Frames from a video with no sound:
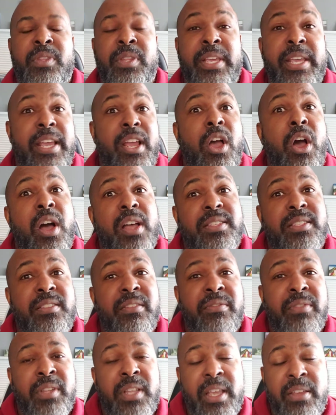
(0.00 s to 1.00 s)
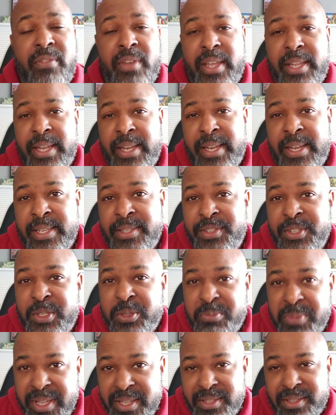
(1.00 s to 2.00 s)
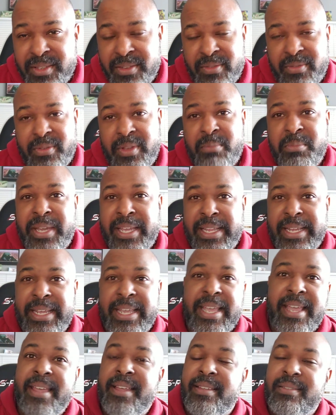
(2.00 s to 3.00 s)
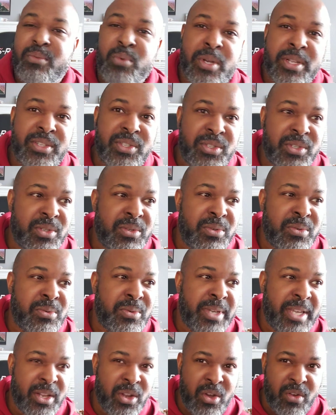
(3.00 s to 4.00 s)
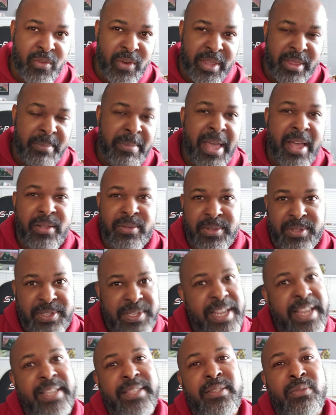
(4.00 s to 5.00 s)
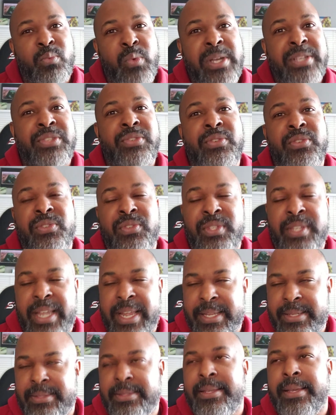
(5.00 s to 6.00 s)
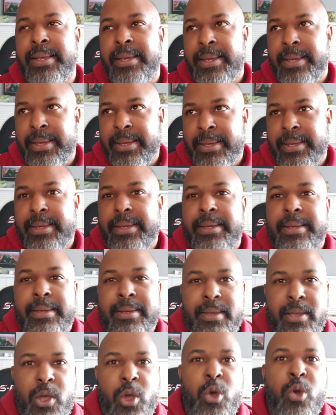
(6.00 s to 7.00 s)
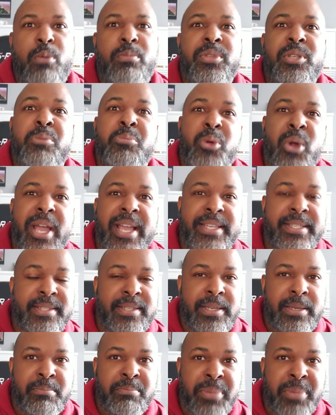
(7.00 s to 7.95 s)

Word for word: the cost of living. It is expensive. I mean, again, once you get over in the mountain states and western states, homes are pricey,